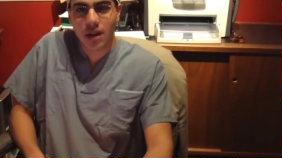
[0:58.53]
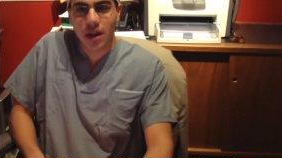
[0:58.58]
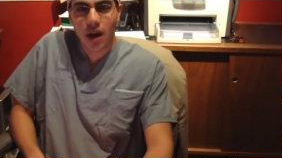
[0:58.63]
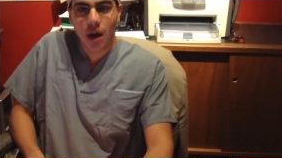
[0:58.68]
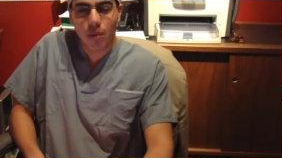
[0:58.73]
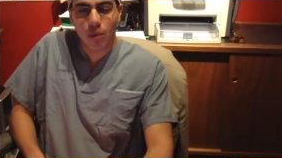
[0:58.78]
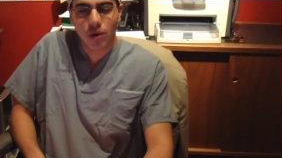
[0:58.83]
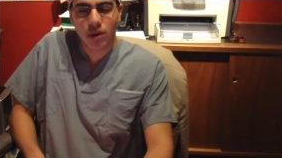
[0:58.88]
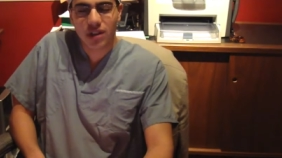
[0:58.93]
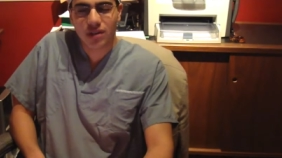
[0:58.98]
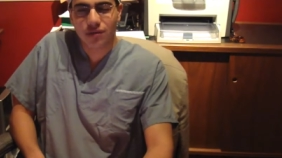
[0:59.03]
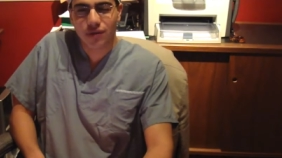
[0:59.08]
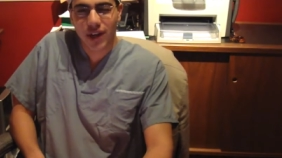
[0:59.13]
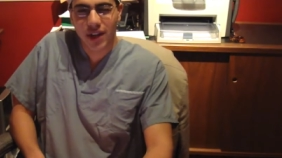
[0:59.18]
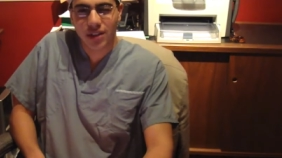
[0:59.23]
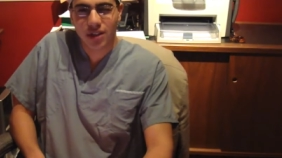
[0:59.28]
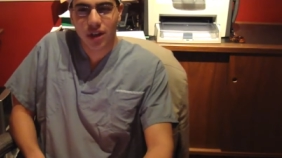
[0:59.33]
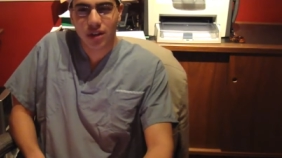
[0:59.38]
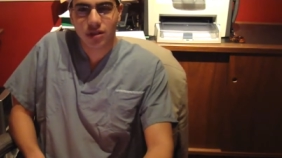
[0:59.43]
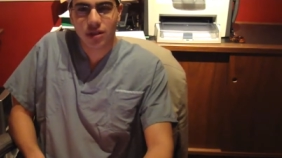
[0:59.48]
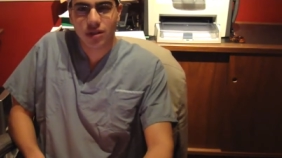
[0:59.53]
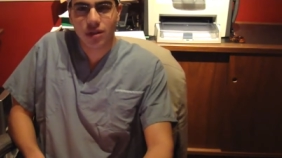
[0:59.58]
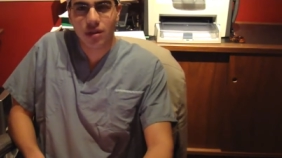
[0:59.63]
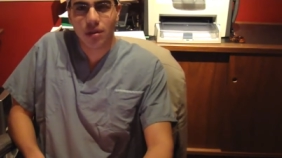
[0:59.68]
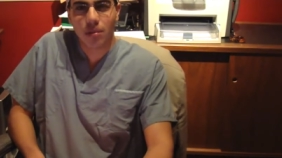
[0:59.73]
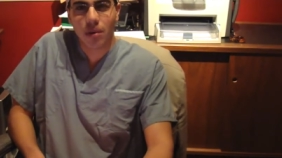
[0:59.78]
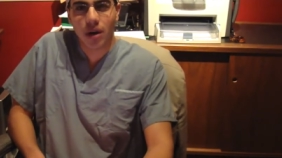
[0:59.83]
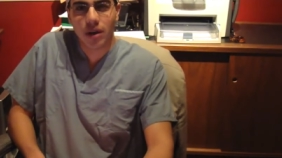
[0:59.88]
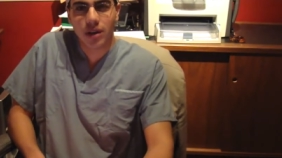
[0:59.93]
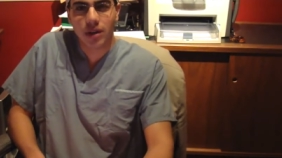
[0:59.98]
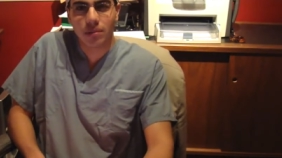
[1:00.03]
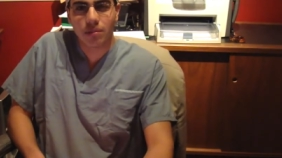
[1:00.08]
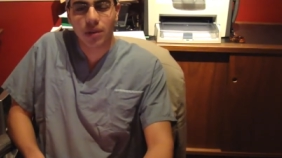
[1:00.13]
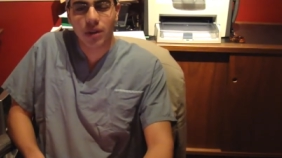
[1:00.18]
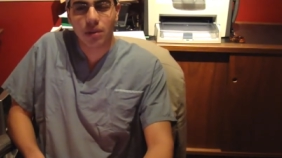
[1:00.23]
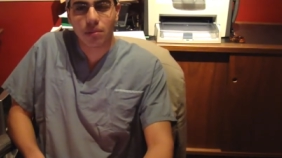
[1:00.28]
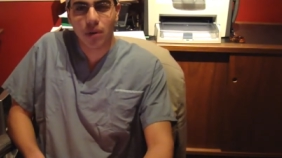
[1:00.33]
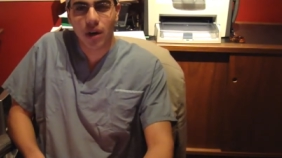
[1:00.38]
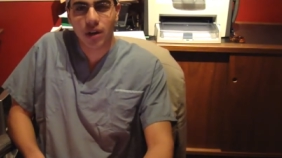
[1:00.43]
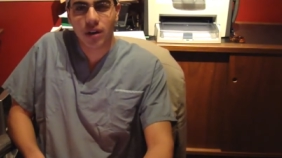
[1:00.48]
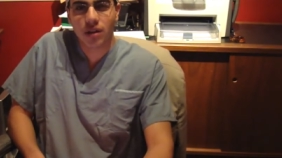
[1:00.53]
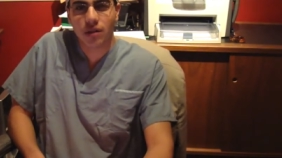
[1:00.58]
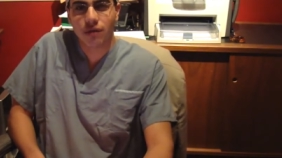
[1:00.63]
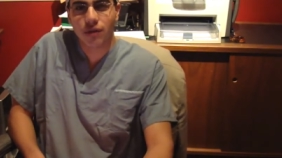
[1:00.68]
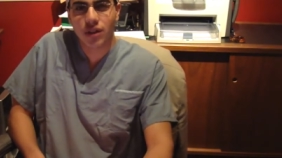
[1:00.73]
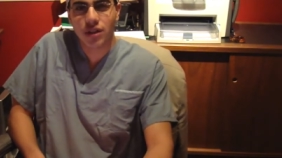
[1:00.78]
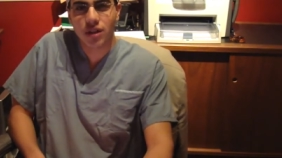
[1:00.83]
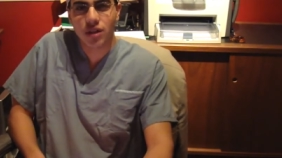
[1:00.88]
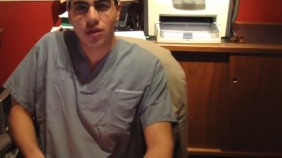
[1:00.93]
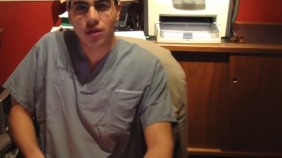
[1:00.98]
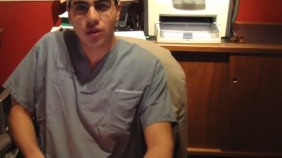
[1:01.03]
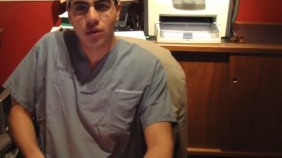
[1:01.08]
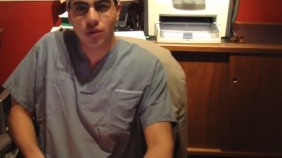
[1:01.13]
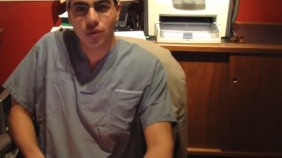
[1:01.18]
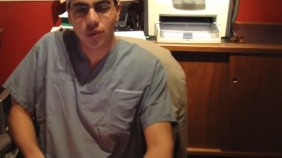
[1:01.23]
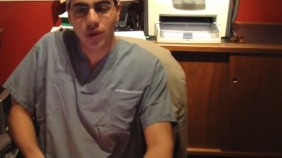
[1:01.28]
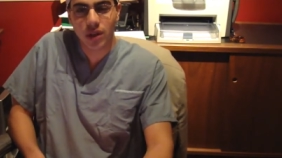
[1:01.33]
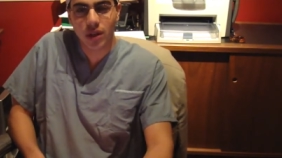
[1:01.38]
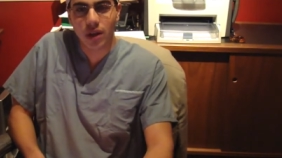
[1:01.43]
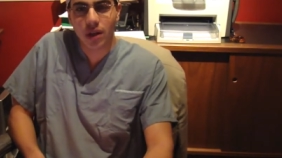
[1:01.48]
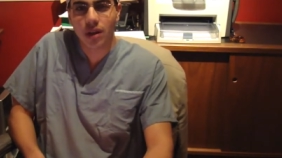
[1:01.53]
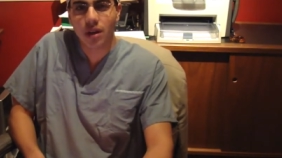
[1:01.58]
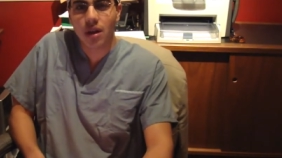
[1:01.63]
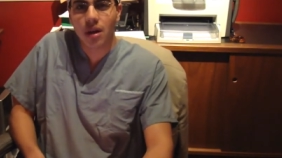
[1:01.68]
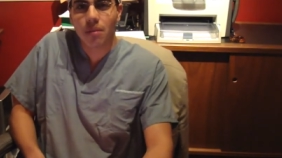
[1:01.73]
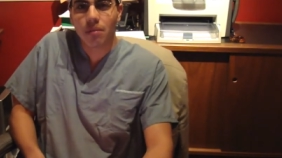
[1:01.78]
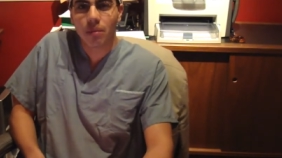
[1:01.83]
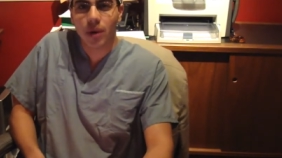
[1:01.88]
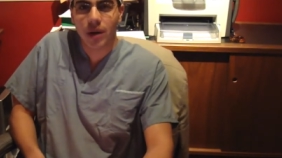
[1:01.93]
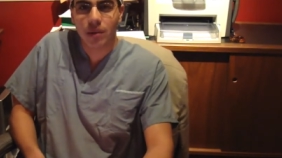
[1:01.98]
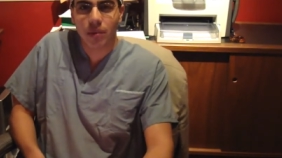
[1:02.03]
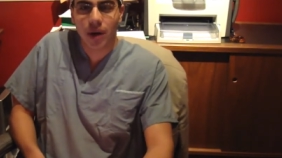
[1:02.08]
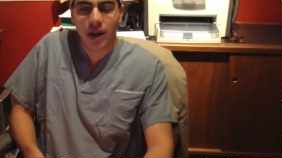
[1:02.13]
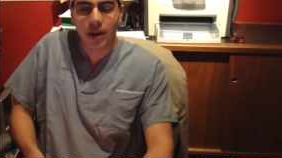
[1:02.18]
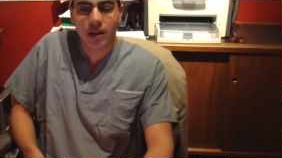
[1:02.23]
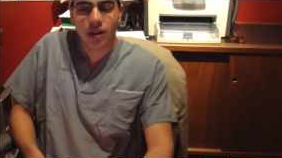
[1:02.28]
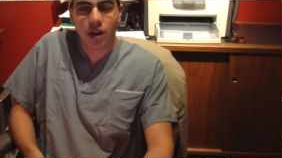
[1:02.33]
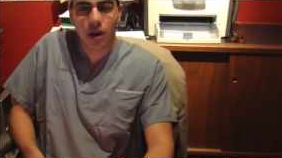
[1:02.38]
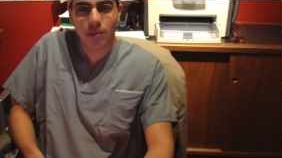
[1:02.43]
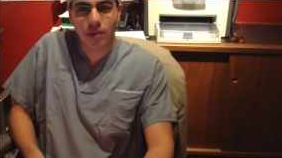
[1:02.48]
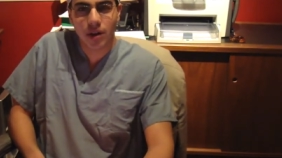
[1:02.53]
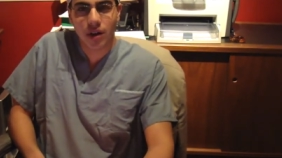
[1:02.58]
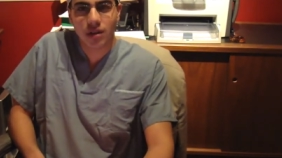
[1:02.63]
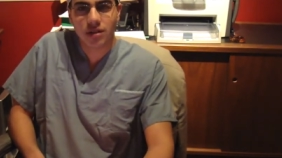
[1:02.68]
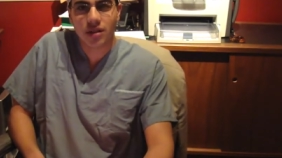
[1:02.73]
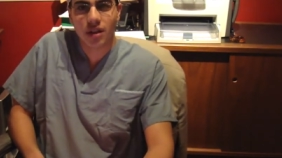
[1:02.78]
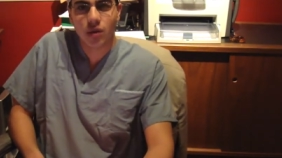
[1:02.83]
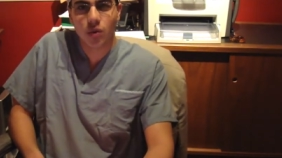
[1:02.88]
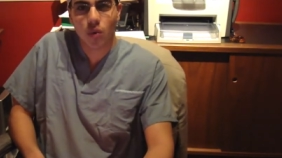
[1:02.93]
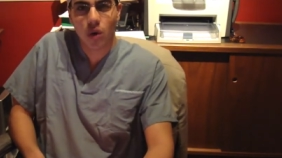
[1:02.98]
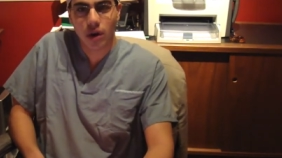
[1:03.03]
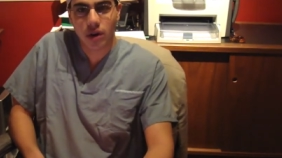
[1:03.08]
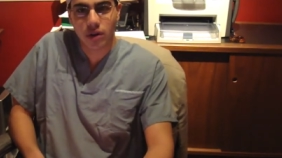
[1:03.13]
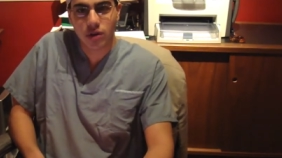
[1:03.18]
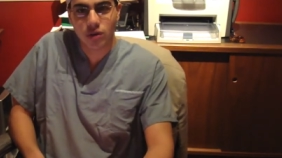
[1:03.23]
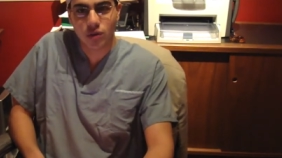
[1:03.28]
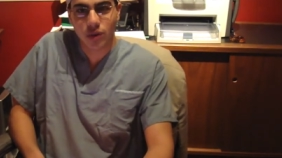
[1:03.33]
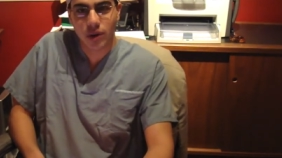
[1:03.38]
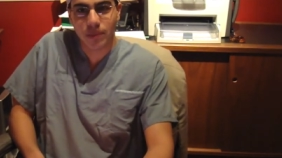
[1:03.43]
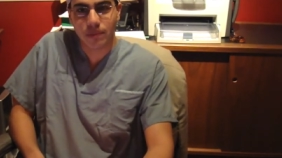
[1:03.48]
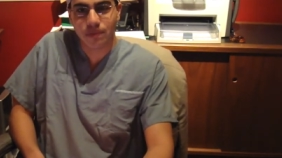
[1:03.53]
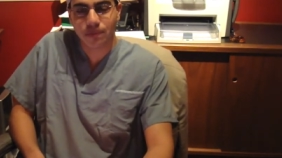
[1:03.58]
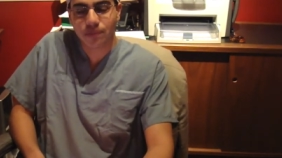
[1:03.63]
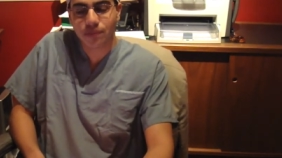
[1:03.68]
Ammonia is very toxic to the body, but the body converts it to urea by binding carbon dioxide and water to it.